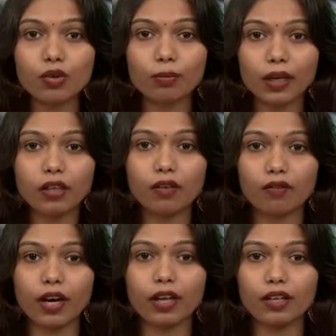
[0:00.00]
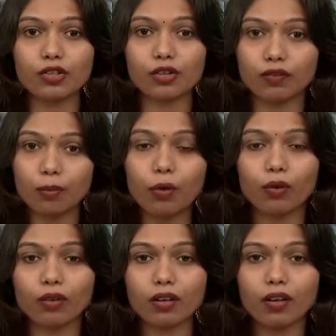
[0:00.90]
could be in the wreckage of the
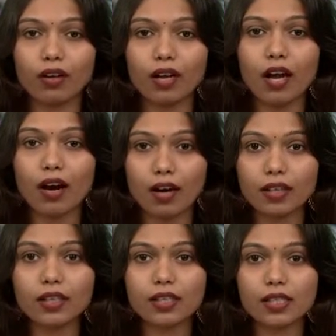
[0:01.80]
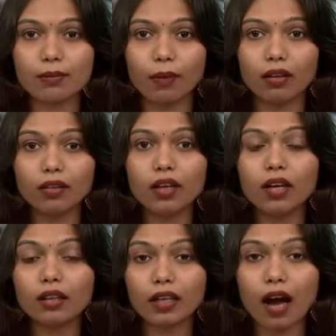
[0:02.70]
port. Earlier this month,
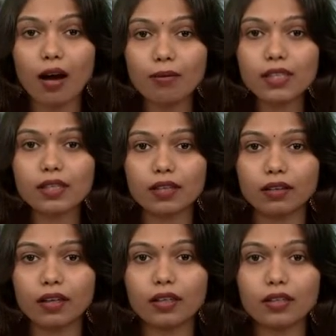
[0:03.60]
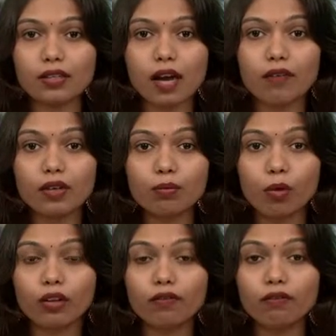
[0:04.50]
the army said it discovered
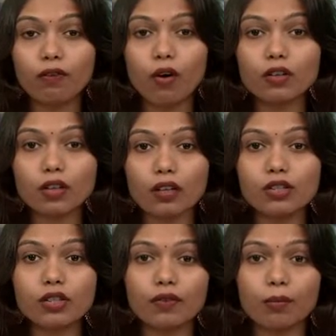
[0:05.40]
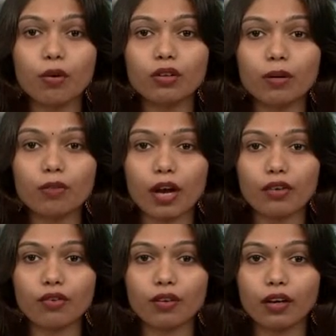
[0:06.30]
more than four tons of ammonium
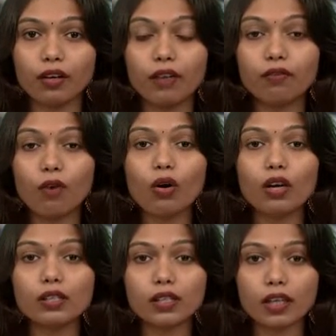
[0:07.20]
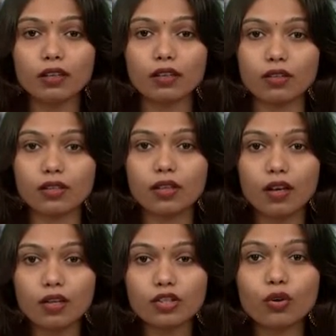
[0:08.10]
nitrate in four containers
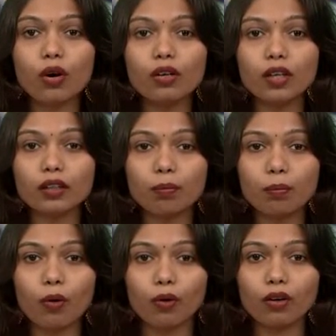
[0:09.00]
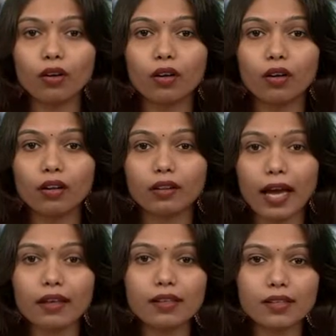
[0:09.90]
stored near the port
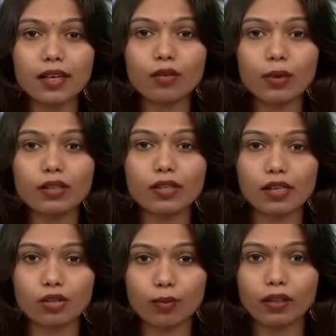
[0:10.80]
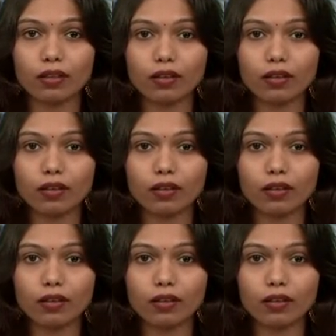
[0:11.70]
that it said were dealt with.